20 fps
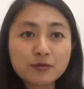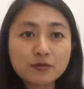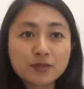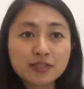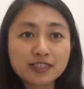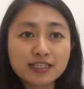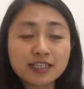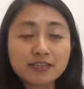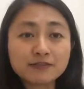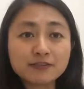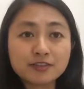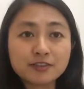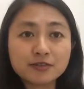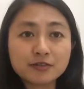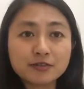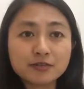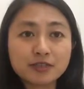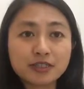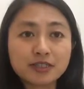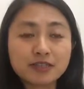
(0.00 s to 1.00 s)
what have
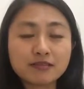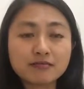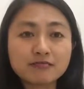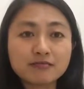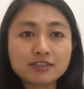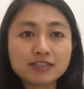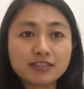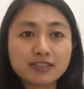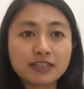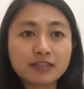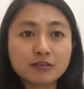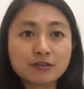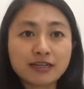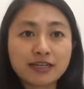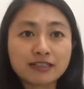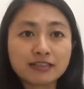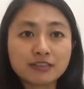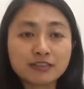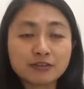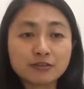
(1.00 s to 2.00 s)
you sell
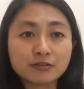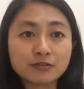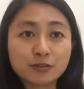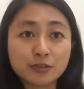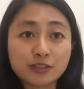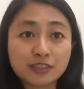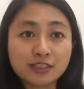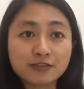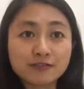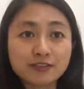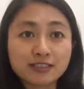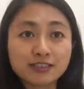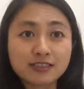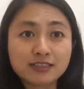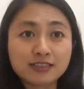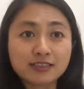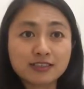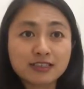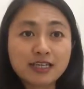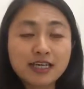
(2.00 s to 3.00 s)
any goods or
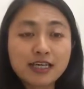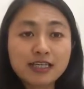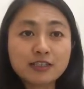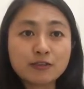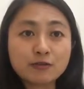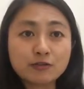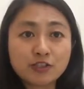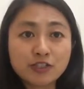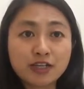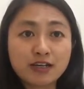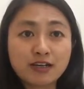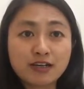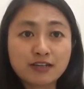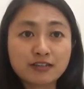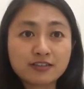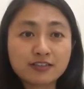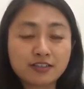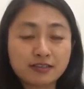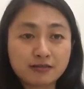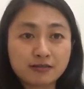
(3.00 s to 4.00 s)
services, you
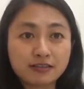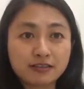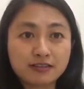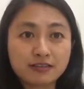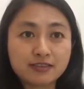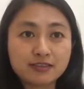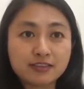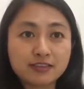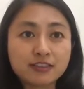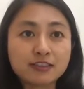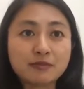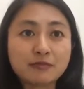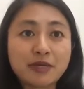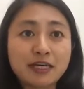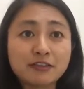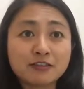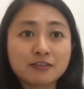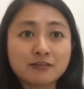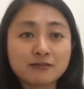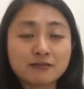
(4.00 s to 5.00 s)
charge a certain
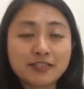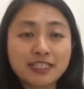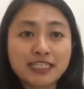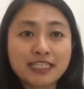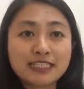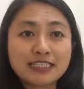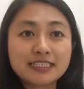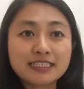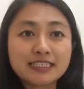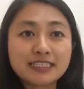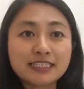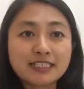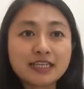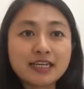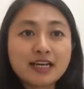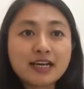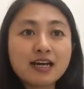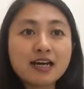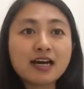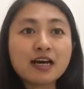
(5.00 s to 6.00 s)
amount of VAT
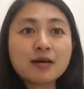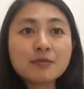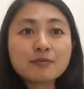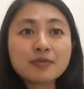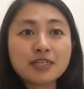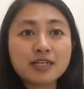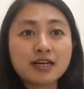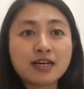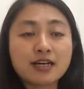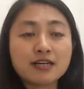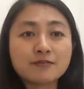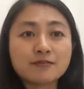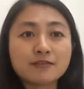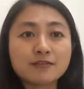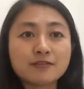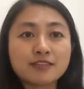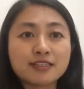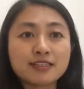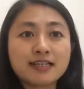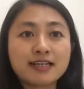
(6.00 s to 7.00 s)
on behalf
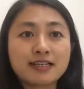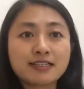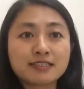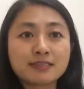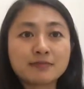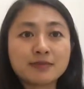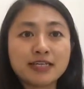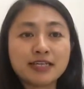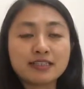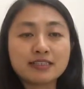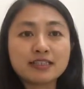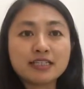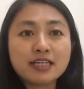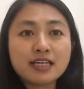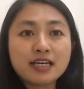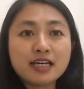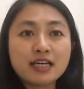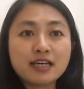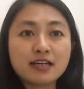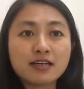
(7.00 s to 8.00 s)
of the taxman.
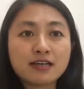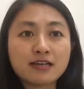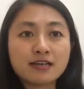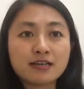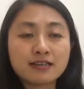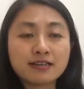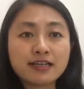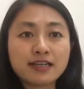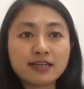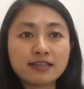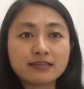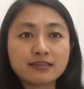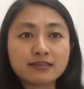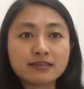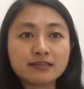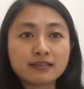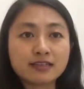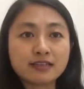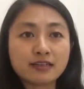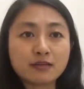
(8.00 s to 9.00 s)

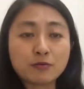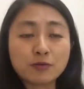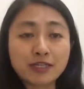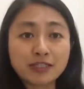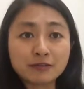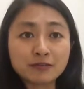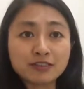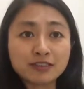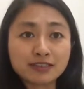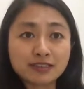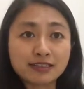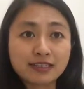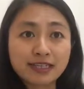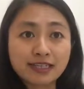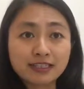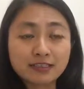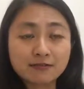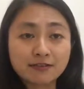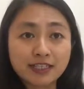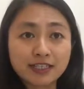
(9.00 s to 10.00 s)
Then when you
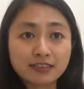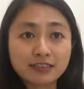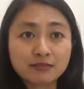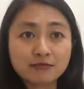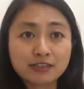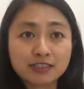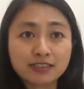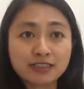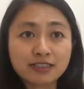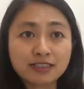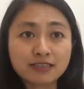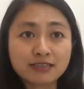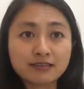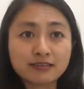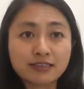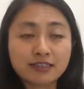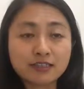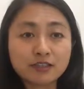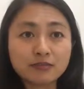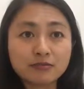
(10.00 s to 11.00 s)
declare the VAT
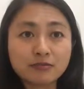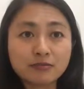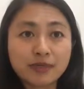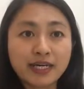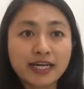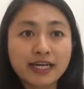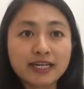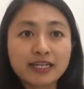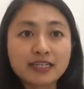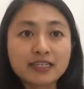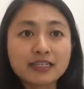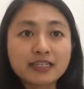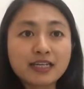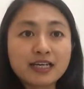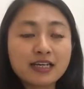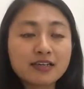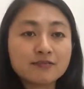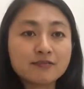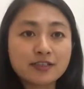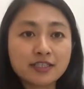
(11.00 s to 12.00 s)
return, then you pay
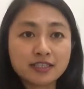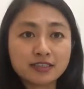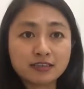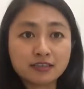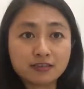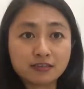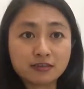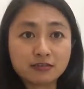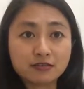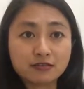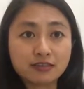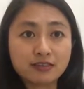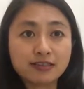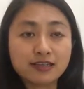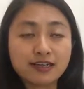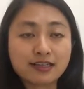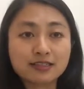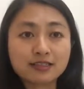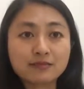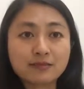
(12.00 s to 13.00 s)
VAT to the
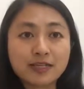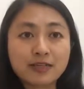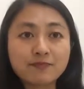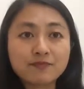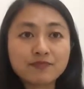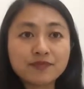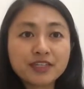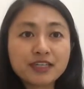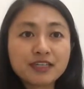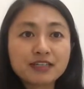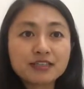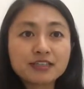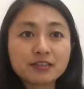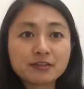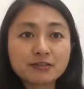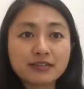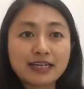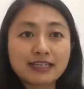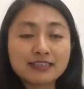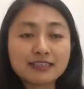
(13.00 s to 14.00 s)
taxman.
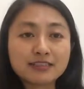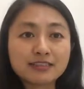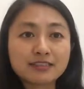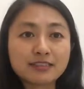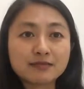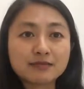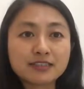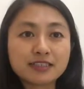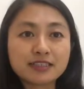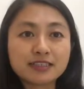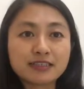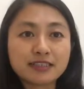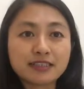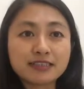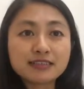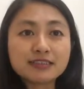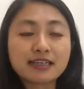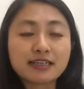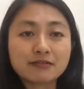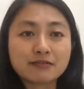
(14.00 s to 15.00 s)
So that is something
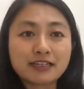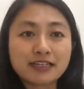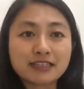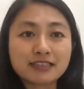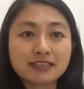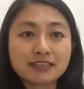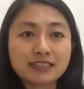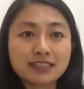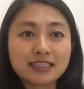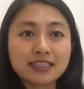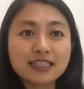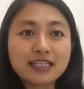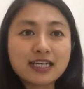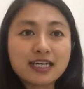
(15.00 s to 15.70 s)
indirectly